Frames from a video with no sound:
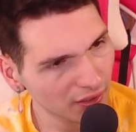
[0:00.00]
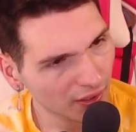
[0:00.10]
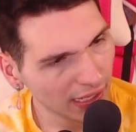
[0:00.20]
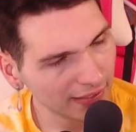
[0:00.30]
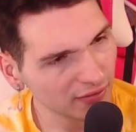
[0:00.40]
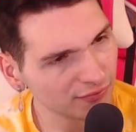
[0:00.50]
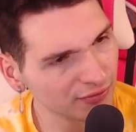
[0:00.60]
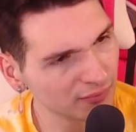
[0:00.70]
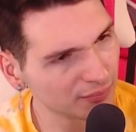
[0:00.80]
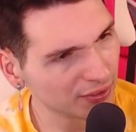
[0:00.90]

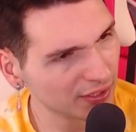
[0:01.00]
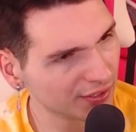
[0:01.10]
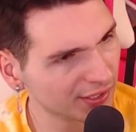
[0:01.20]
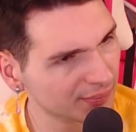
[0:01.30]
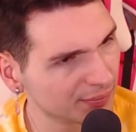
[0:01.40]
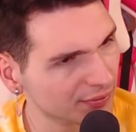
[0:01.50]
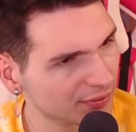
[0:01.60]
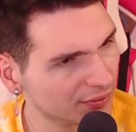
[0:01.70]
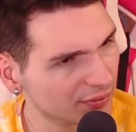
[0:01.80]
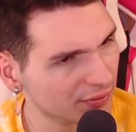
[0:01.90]
Hierophant, breakup,
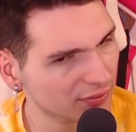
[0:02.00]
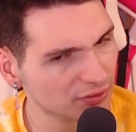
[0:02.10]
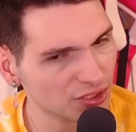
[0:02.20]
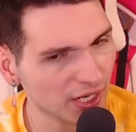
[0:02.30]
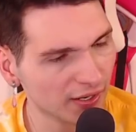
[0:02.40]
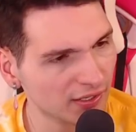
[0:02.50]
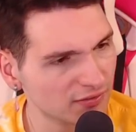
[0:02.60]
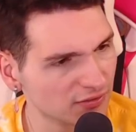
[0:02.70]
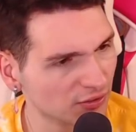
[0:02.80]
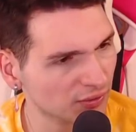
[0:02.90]
chariot,
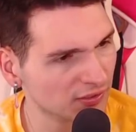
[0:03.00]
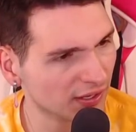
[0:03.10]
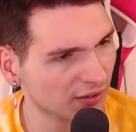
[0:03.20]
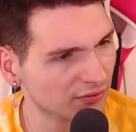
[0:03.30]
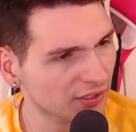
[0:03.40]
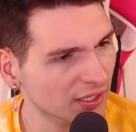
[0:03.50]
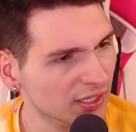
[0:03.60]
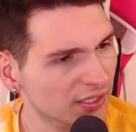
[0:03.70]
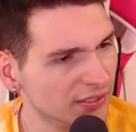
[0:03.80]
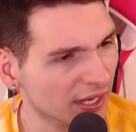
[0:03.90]
slowing down,
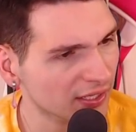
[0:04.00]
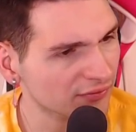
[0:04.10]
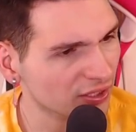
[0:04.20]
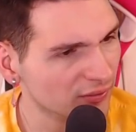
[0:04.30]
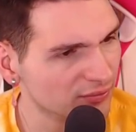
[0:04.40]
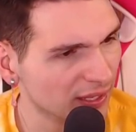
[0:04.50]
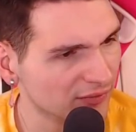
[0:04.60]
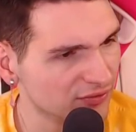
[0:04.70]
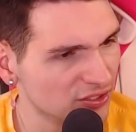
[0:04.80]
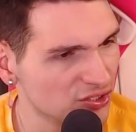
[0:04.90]
nine of cups,
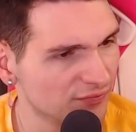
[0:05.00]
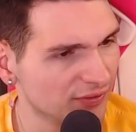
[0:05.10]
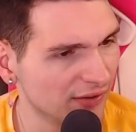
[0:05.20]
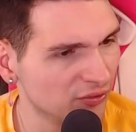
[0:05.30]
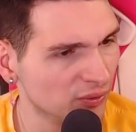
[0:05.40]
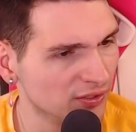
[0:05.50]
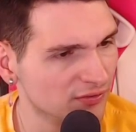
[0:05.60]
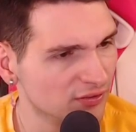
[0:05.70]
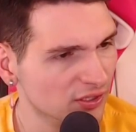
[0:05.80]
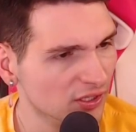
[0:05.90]
manifestation, five of
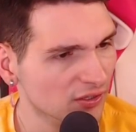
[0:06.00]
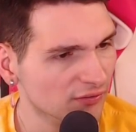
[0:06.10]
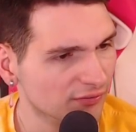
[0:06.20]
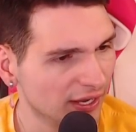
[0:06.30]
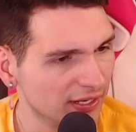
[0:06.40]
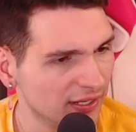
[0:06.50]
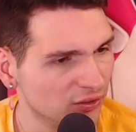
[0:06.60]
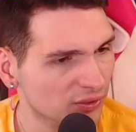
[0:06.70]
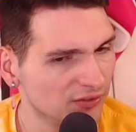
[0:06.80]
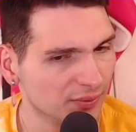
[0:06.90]
wands, fighting,
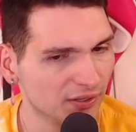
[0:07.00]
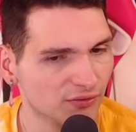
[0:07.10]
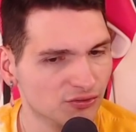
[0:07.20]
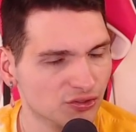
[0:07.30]
queen of pentacles,